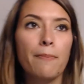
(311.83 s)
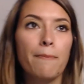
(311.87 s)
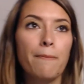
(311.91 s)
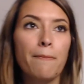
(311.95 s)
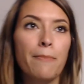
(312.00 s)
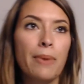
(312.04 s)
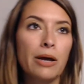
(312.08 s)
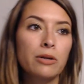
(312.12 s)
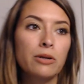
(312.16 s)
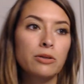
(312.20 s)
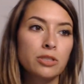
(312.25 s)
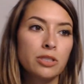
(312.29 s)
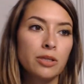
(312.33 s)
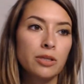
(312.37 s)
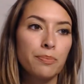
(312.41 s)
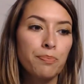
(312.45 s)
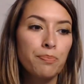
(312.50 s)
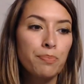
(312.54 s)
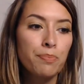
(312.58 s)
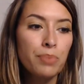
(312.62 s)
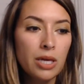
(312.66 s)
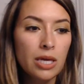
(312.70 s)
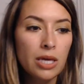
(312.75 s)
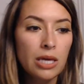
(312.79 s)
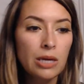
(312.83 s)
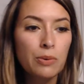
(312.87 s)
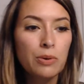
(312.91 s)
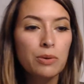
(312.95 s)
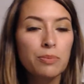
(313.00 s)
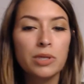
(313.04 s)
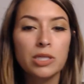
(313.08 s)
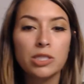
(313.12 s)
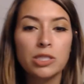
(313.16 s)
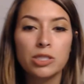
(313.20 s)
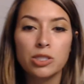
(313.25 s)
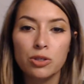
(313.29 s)
Battleship B would
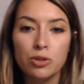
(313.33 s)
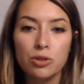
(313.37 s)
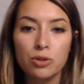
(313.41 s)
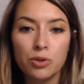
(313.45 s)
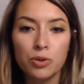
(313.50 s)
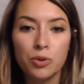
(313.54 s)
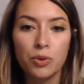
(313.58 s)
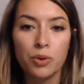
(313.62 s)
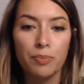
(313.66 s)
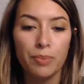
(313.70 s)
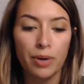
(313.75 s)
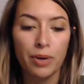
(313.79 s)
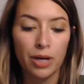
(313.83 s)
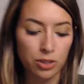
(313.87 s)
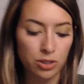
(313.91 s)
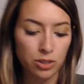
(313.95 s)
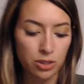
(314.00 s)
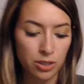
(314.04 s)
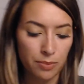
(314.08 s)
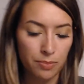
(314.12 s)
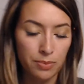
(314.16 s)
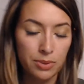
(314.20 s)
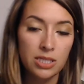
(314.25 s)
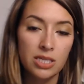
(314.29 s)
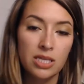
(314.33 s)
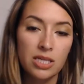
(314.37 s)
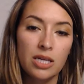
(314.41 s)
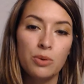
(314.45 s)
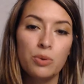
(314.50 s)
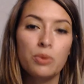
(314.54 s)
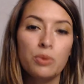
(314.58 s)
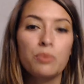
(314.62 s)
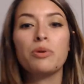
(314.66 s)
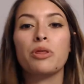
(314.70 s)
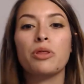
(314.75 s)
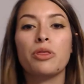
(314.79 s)
be 2, and Battleship C
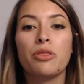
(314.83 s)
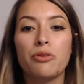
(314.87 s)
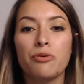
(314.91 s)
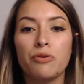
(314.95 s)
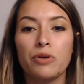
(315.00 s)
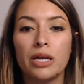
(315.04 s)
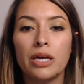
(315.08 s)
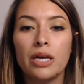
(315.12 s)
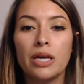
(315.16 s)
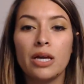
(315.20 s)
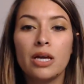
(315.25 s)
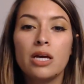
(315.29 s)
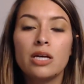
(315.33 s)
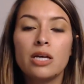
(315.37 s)
would be 3.